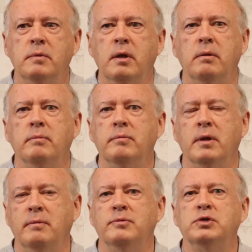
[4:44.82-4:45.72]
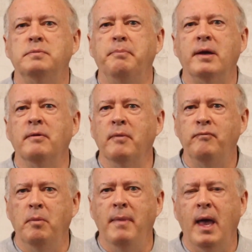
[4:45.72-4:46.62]
the the spectrum
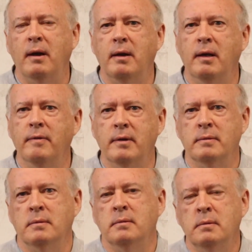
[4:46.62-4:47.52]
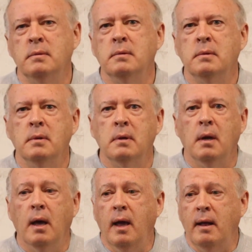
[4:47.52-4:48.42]
of humanity that,
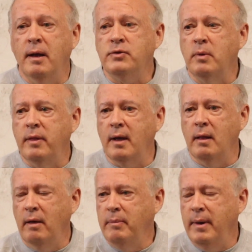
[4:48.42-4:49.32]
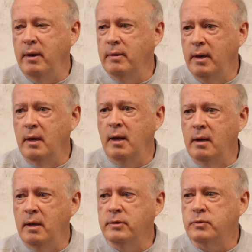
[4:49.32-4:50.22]
and that's one of the things I love about here. it,
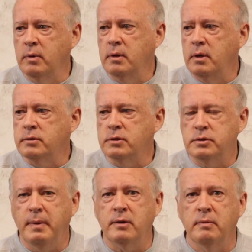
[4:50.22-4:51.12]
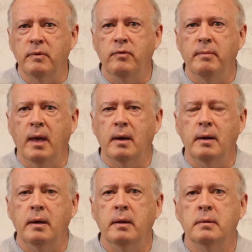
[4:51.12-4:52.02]
it is really is a spectrum of
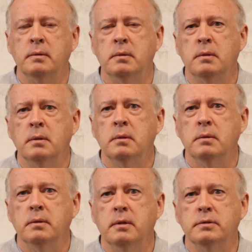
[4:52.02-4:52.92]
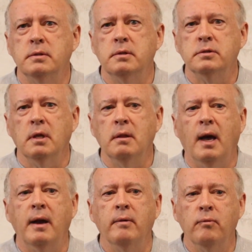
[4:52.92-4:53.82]
humanity. There's a, there's a
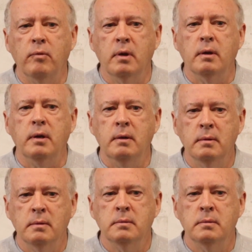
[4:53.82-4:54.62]
lot of really